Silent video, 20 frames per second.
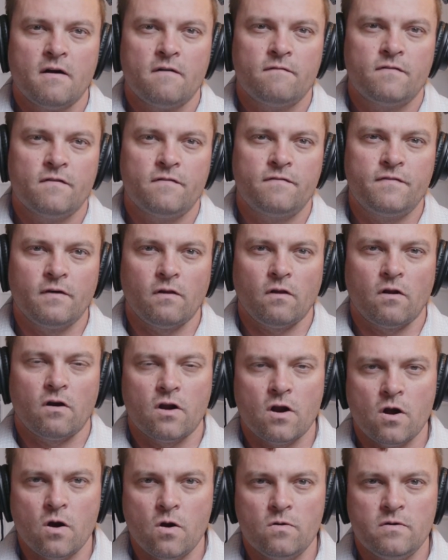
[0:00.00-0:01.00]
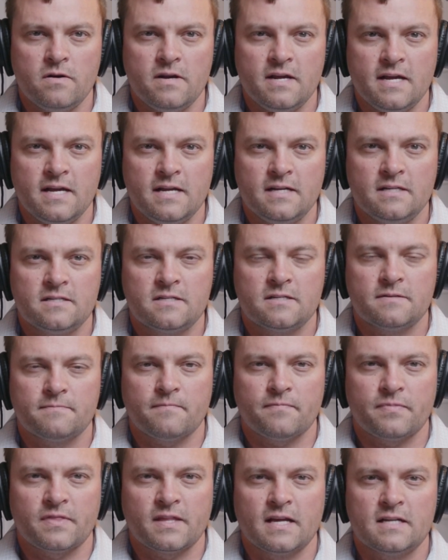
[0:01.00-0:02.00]
fulfill our own needs.
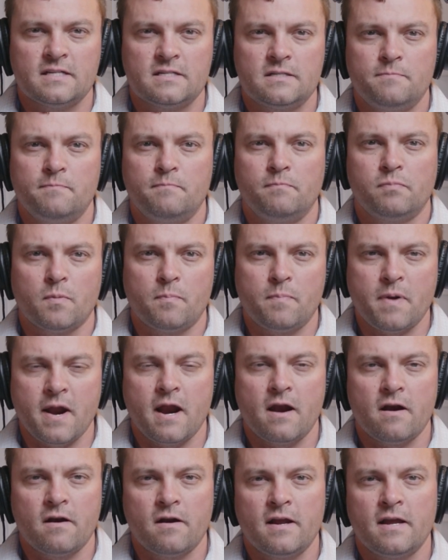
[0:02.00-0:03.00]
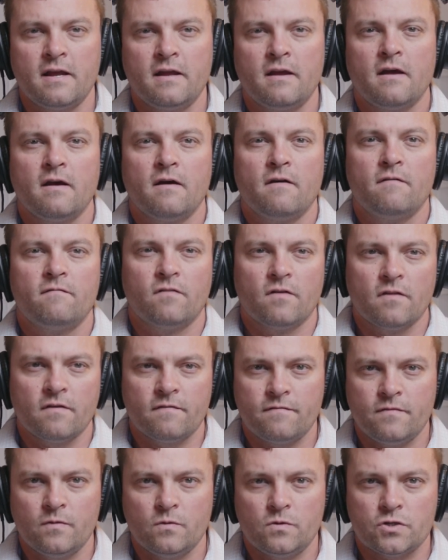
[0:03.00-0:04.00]
It's preparing for the
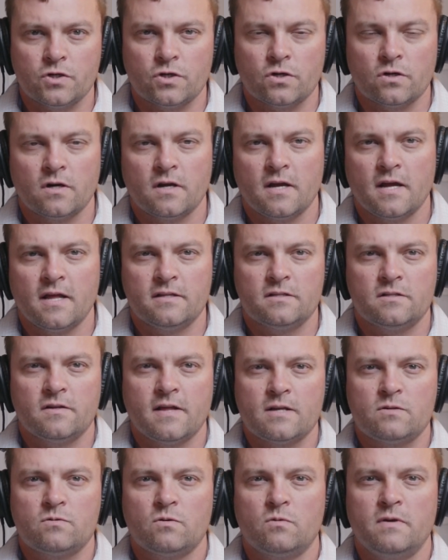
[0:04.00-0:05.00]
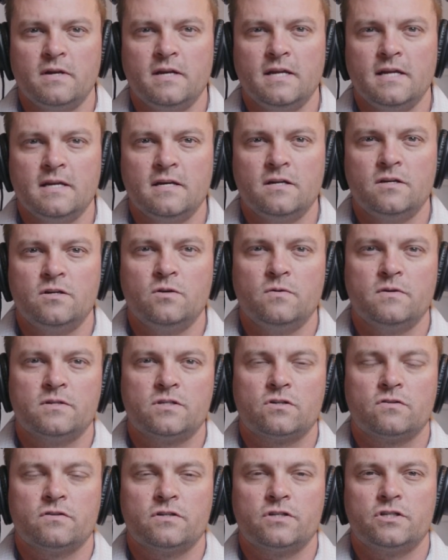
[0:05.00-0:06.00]
future. And so that's what we need to do
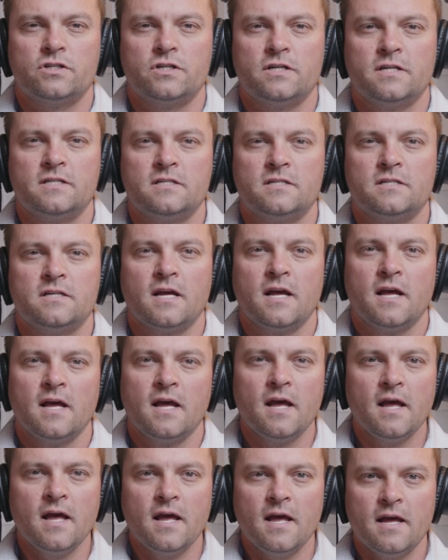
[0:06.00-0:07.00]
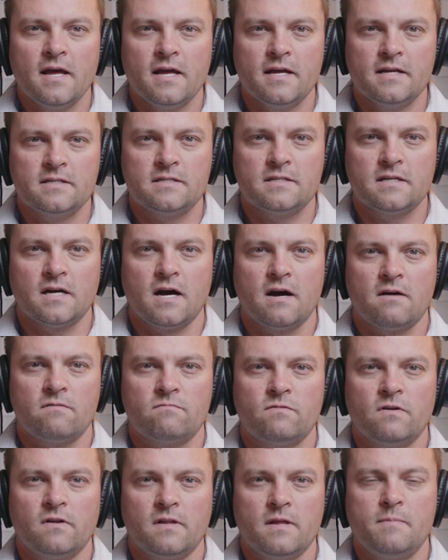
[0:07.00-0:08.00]
as Christians, is
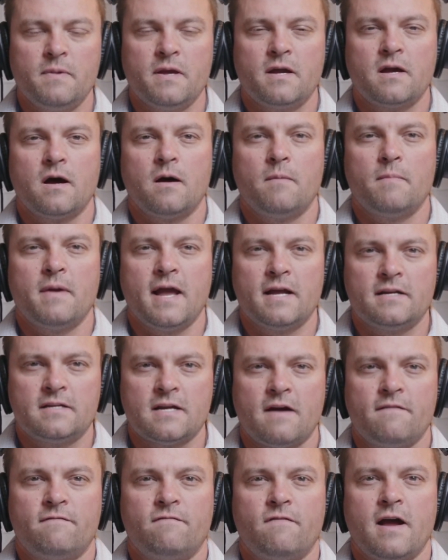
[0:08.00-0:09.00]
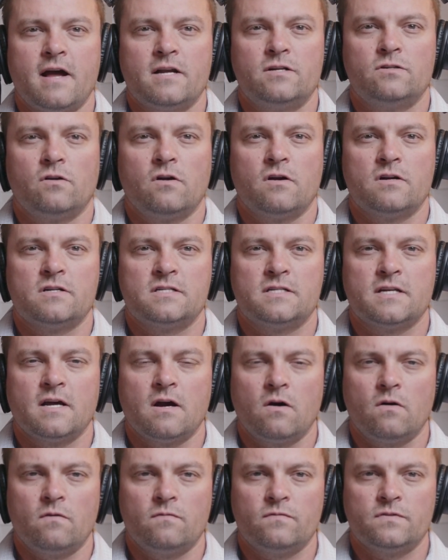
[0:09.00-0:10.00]
really become anti-fragile
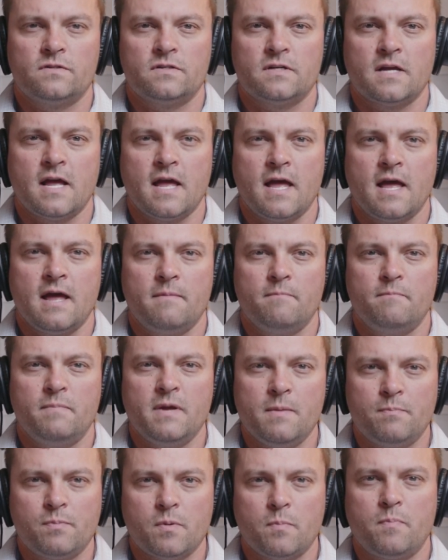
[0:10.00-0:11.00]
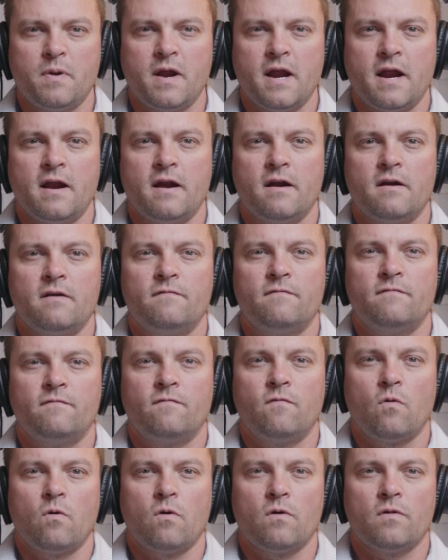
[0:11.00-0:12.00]
ourselves and be prepared
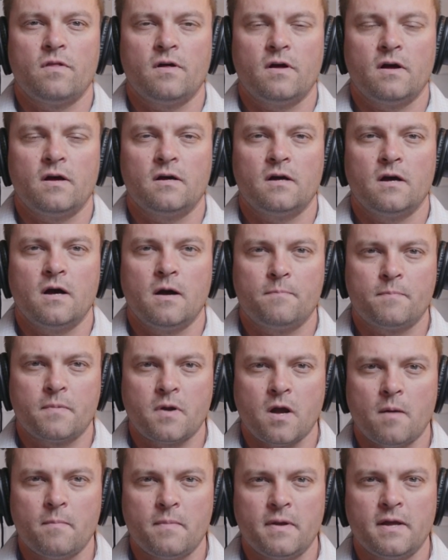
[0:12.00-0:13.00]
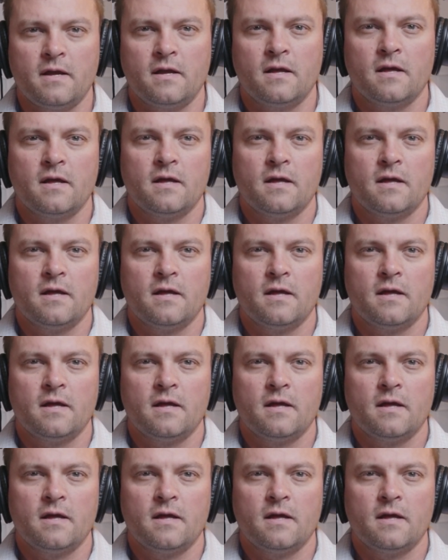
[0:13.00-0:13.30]
for the upcoming